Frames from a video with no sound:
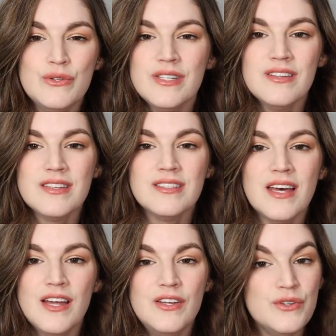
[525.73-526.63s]
use it in the
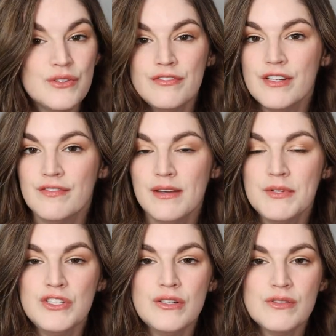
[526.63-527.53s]
sun, use it for your
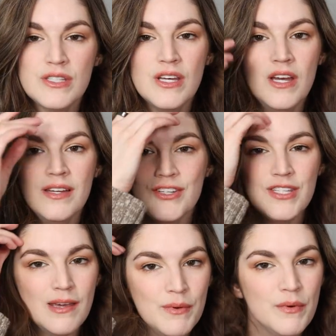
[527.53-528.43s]
family shoots.
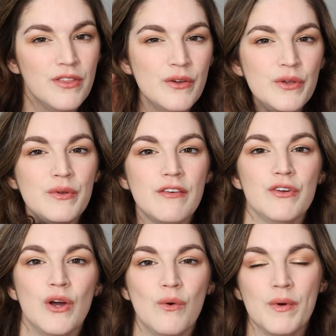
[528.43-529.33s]
Just keep it with you. You
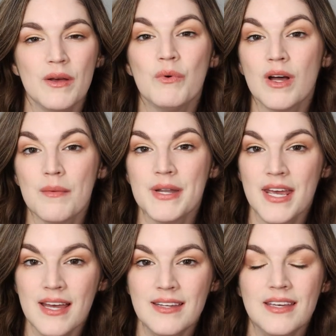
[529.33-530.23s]
never know when it will come in
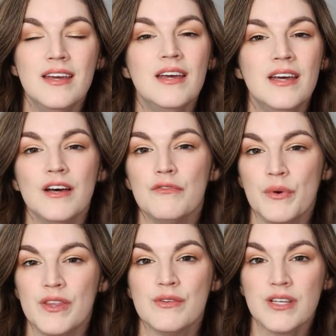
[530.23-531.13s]
handy.
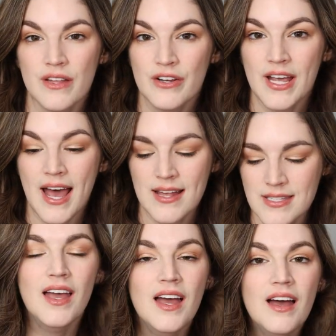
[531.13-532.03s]
Avoid those color
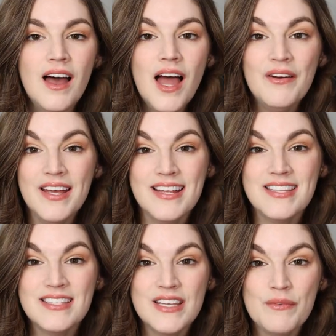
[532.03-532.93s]
casts. All right, guys,
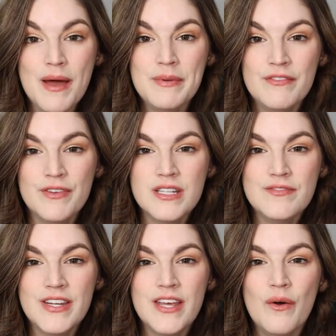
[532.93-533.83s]
that's gonna wrap it up for
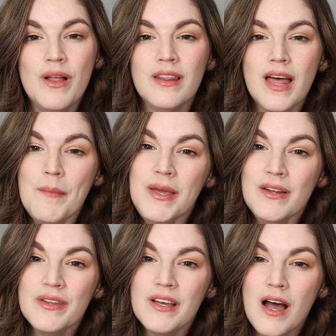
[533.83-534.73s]
this video. Let me
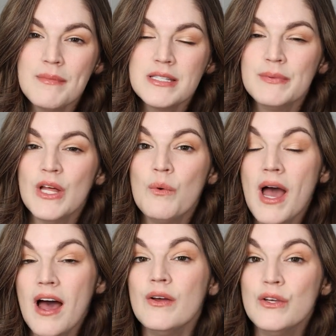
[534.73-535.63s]
know in the comments below
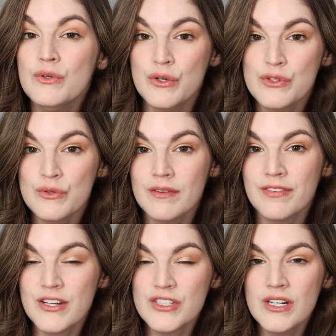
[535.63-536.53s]
how you use your
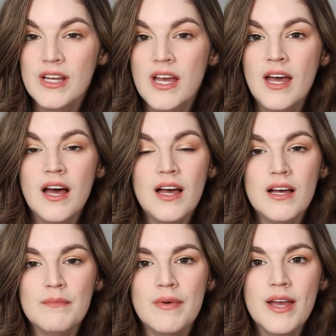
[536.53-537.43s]
reflector.
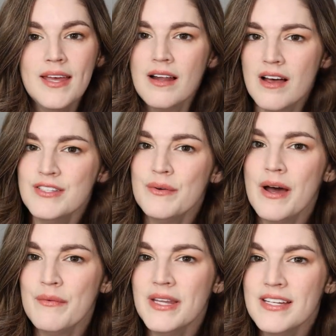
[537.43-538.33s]
Um, and also,
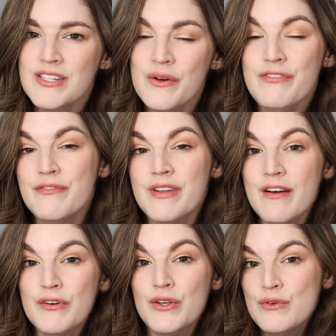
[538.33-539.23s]
I would like to know if you've
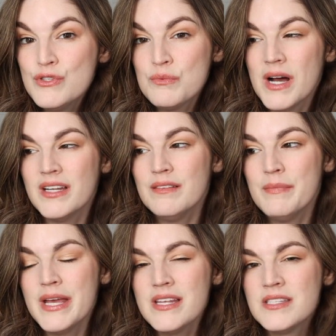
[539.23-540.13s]
never used one
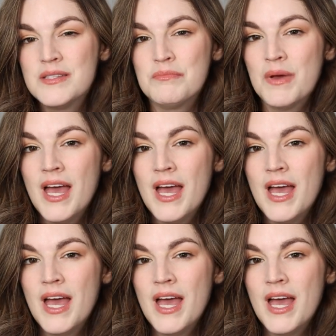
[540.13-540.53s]
because